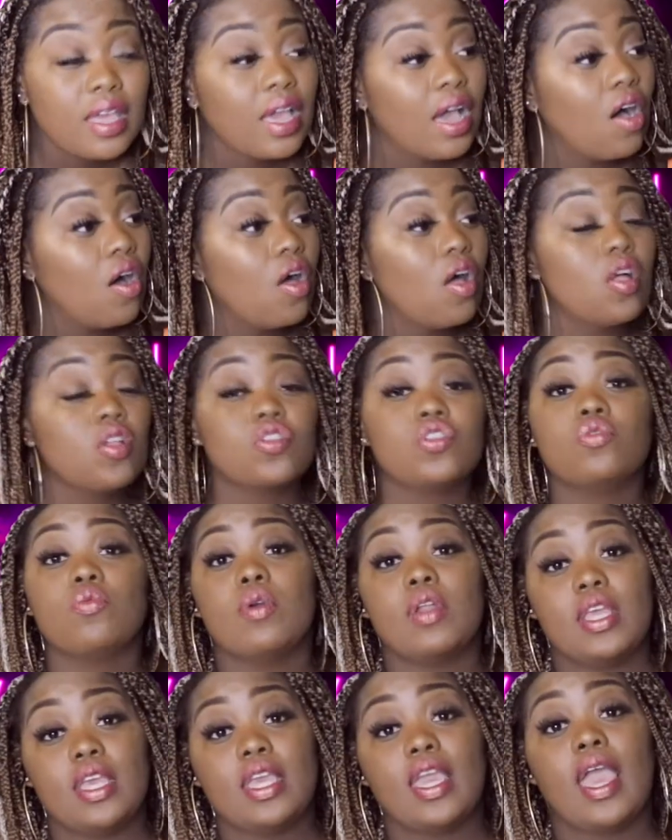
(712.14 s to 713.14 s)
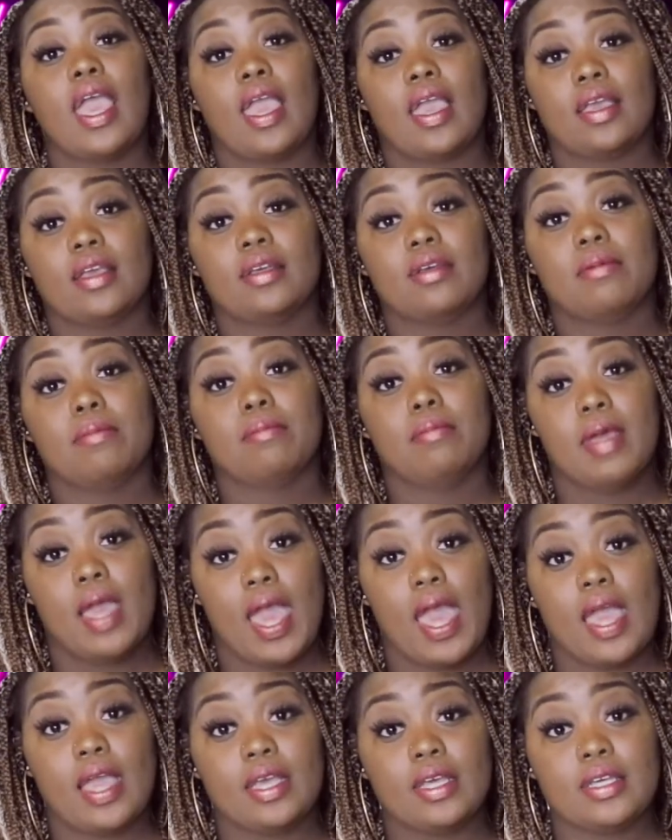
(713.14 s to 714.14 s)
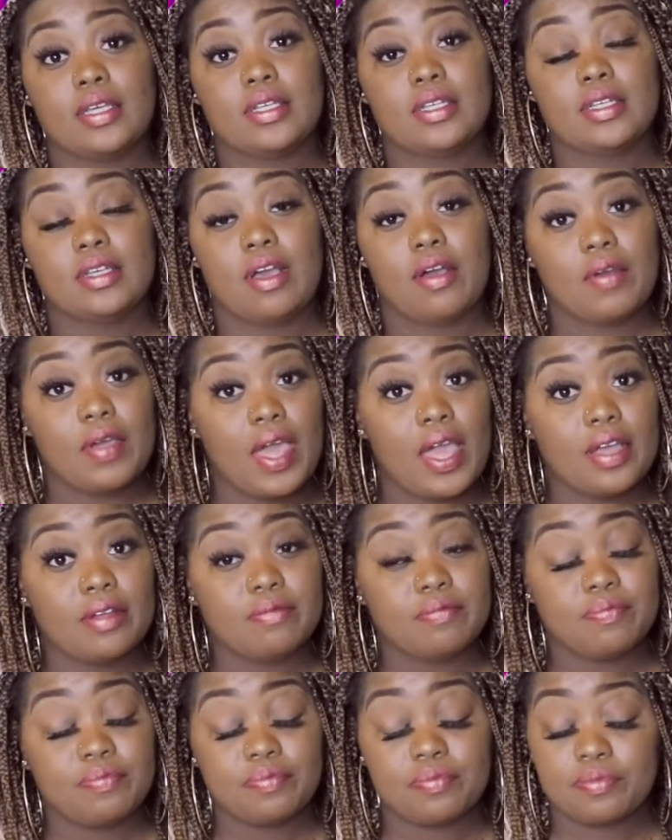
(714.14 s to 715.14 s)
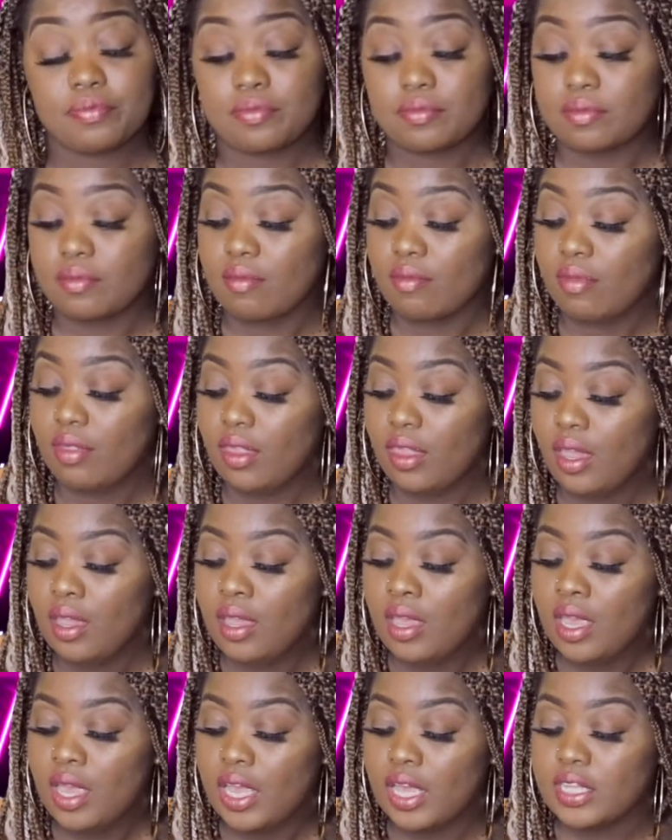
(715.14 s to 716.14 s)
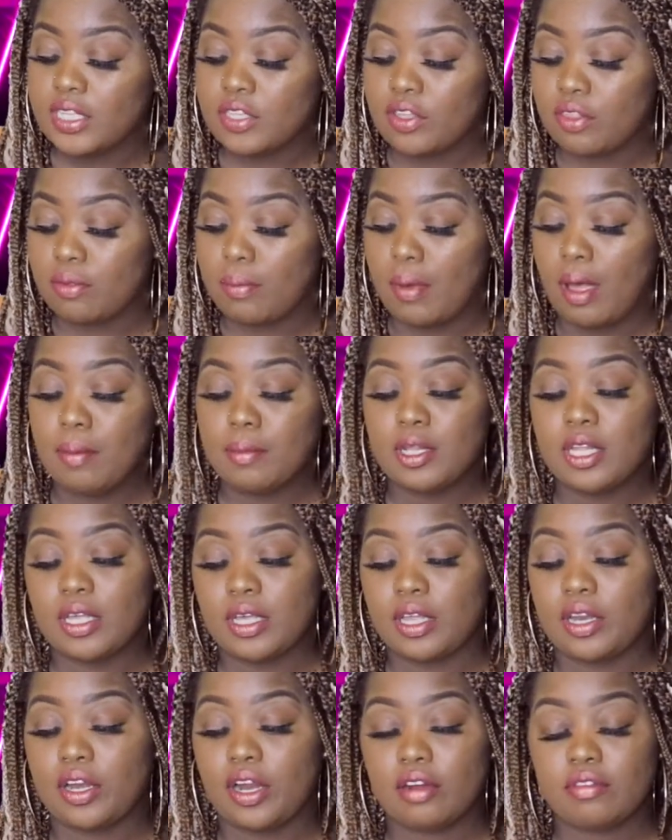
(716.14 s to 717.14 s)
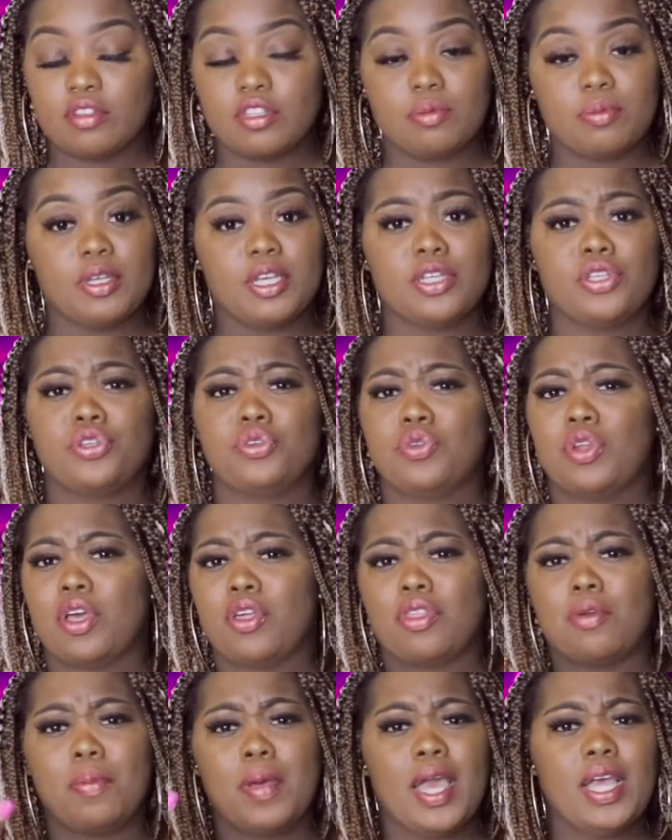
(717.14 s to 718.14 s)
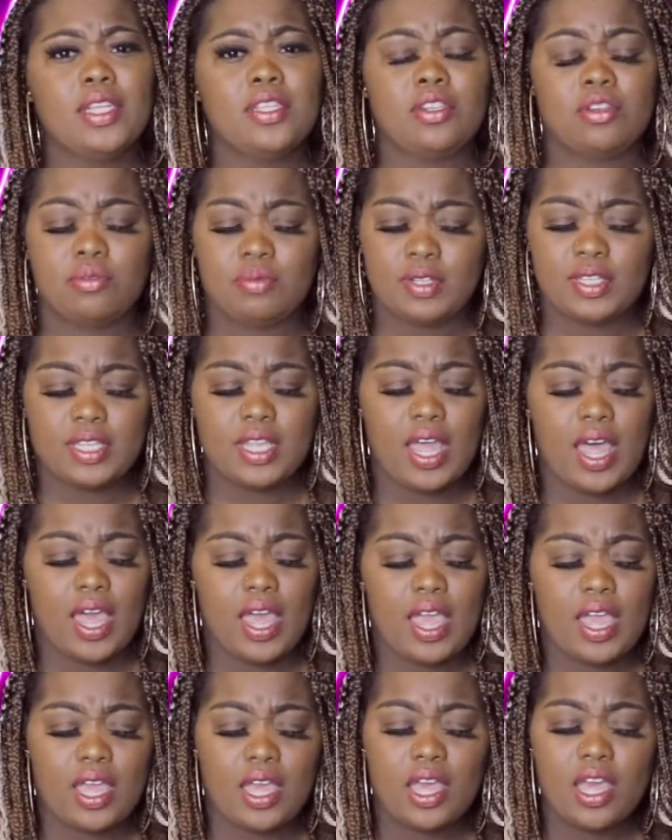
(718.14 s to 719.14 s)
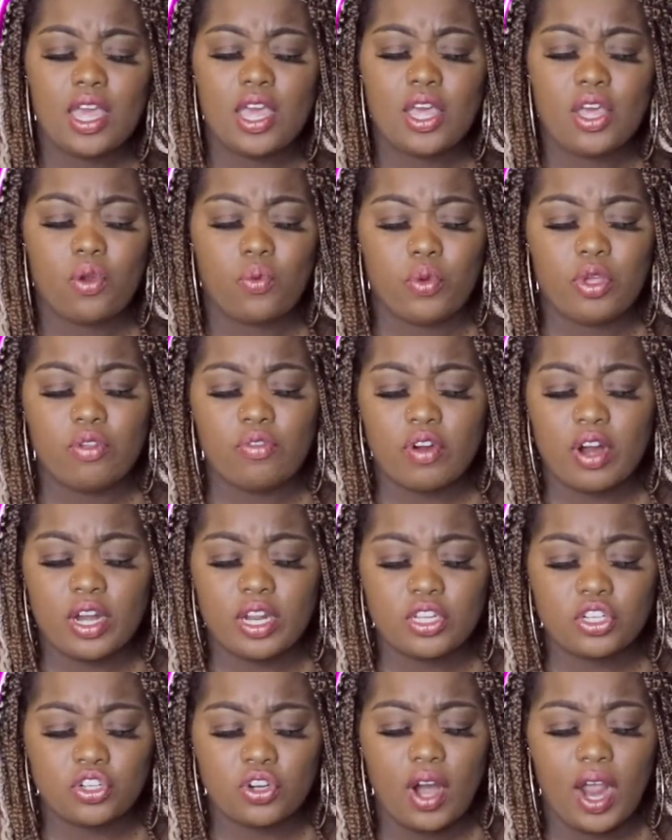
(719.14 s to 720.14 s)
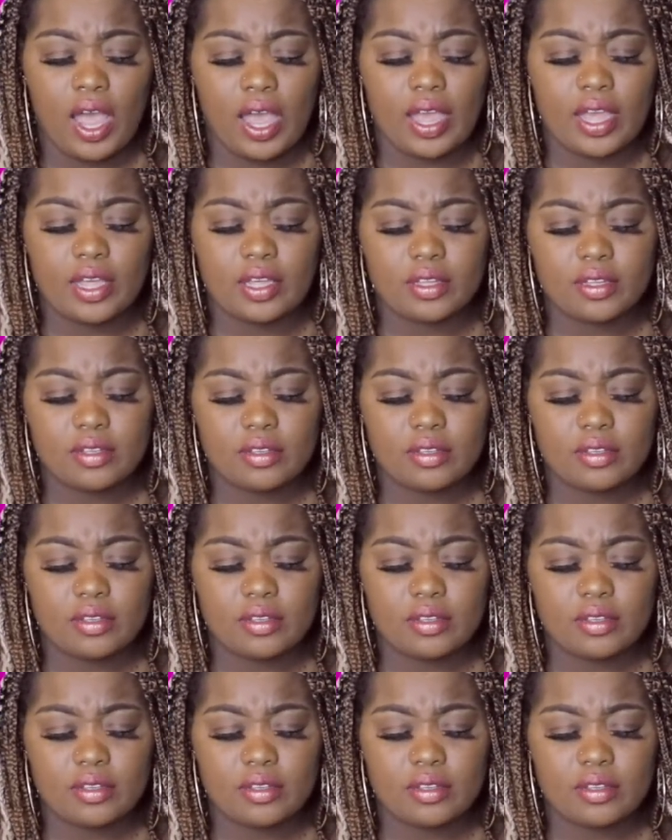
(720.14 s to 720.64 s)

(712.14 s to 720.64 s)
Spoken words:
All $20,000 back. Okay? And so the mama looking nervous because, you know, the pastor was like, we running dry.